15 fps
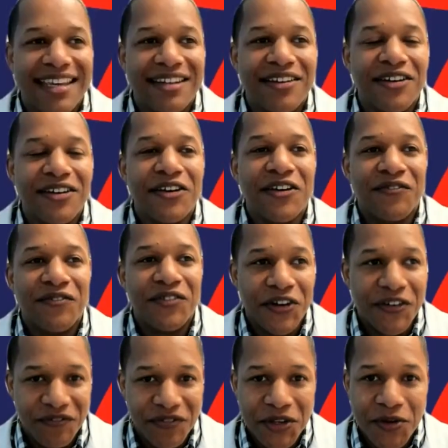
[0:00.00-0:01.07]
it
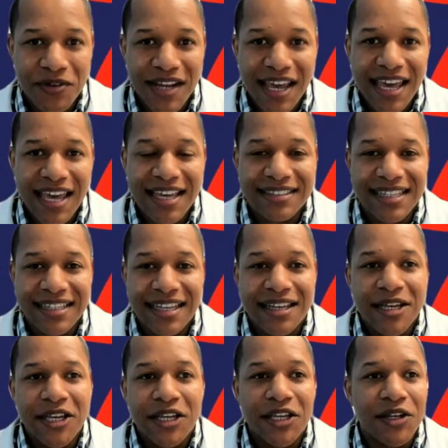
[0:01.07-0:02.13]
for a few days,
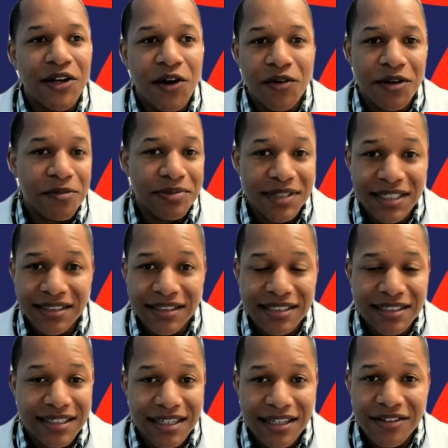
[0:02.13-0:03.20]
you don't completely
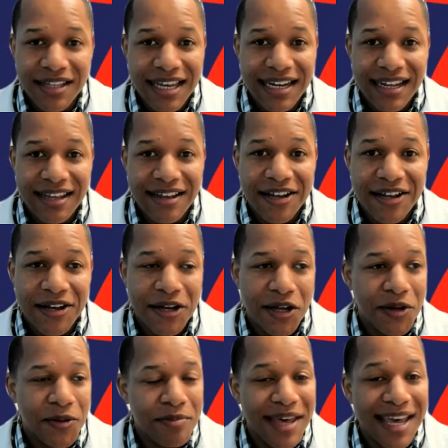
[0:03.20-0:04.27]
kill that
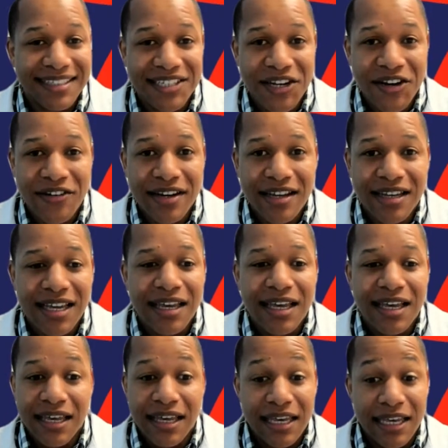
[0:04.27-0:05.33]
bacteria,
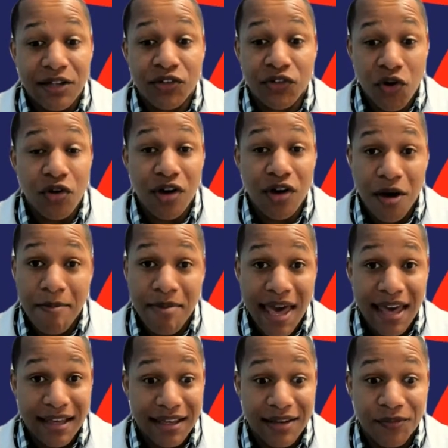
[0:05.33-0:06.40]
it's going to come
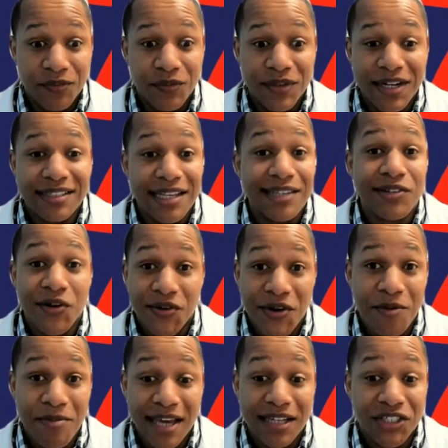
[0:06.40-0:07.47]
back. And when they say it's going to
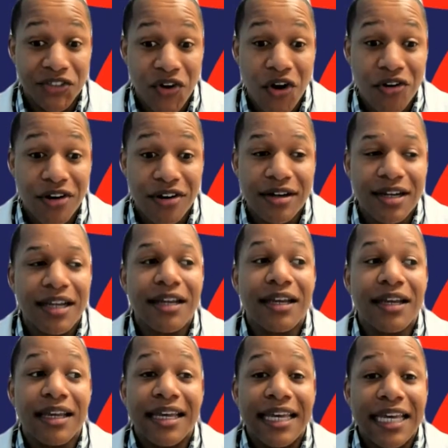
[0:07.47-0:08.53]
come back stronger,
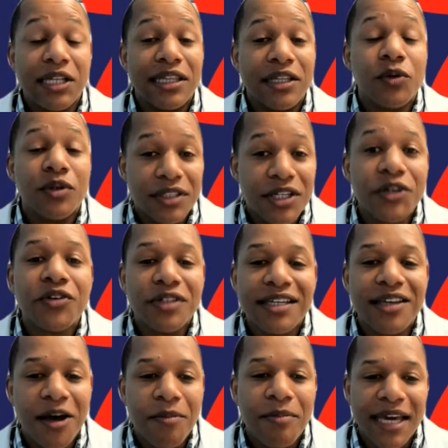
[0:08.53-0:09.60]
it will literally
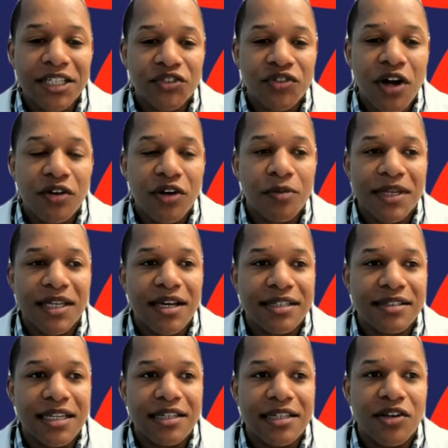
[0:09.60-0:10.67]
come back stronger,
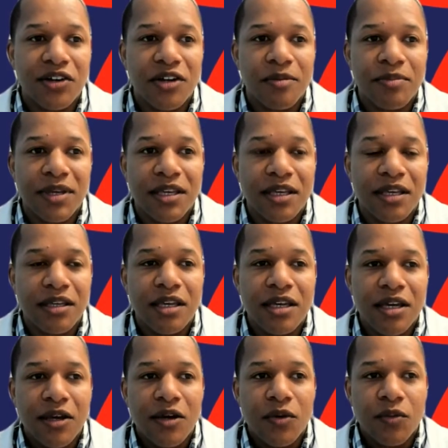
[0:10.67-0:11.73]
because it's going to be,
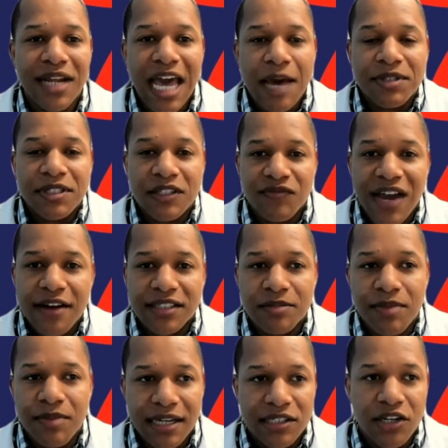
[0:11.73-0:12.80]
what happens is virus and
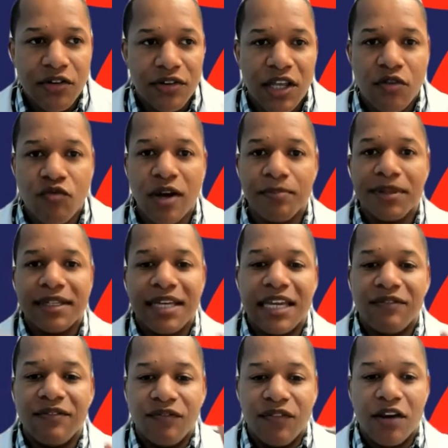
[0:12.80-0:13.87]
bacteria, they
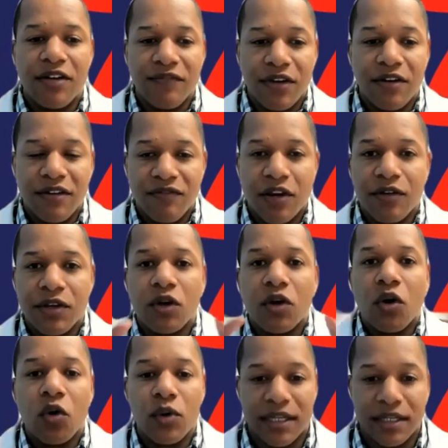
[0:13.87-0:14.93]
replicate very, very, very
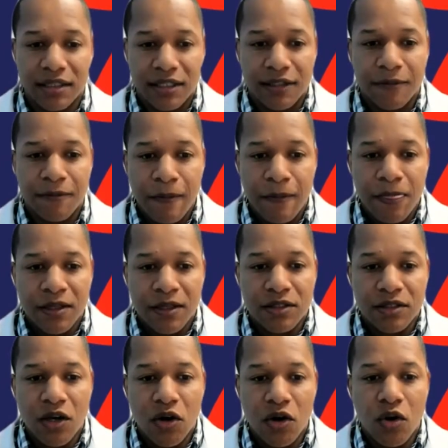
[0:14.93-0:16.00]
quickly.
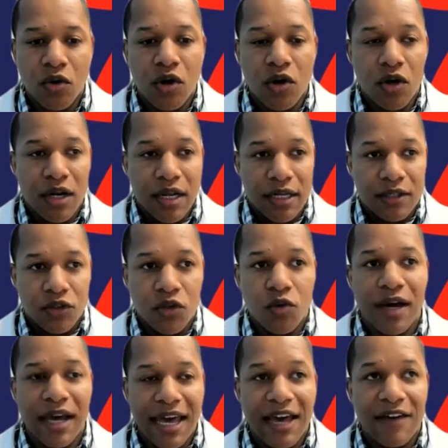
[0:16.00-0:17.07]
So you will
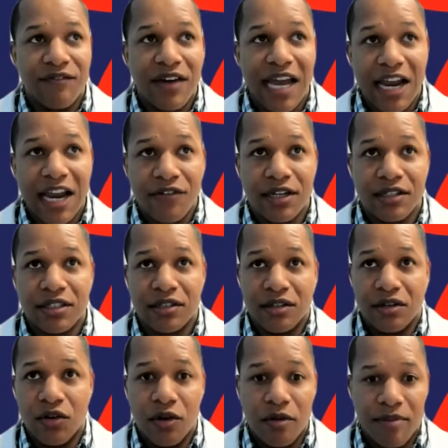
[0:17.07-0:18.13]
have virus
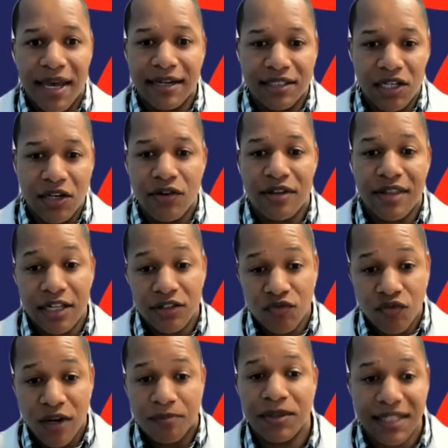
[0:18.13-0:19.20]
or bacteria that's
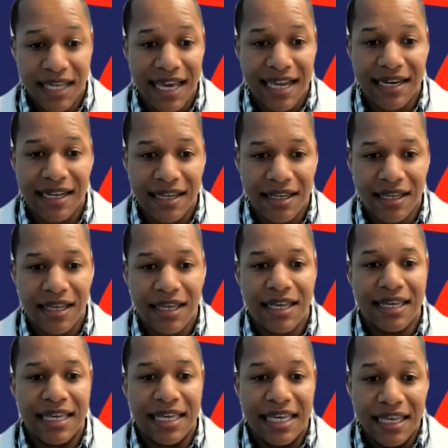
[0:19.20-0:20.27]
replicating
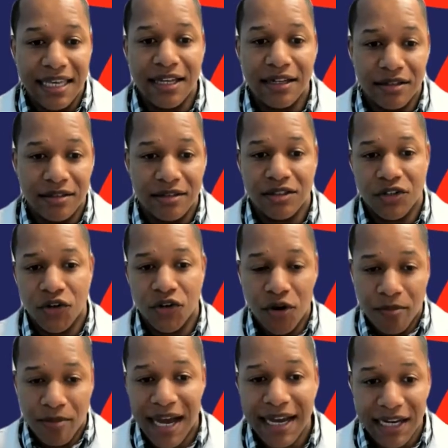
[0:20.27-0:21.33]
in your
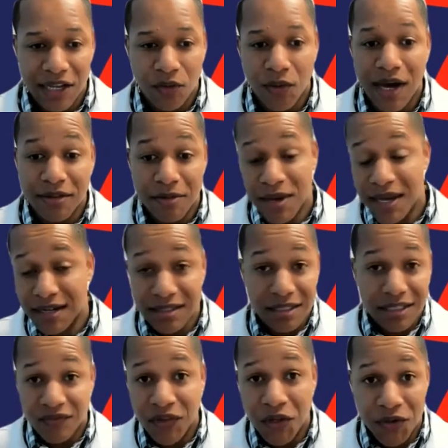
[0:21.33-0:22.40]
body while the
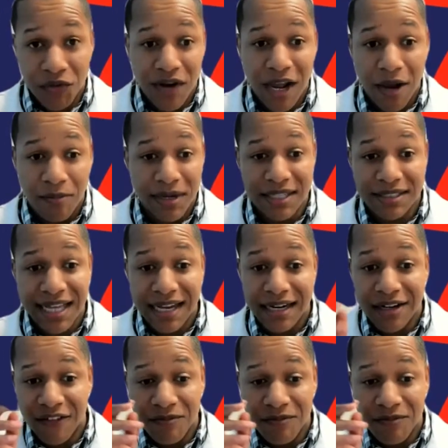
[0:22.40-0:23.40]
medicine's floating around, but it's not enough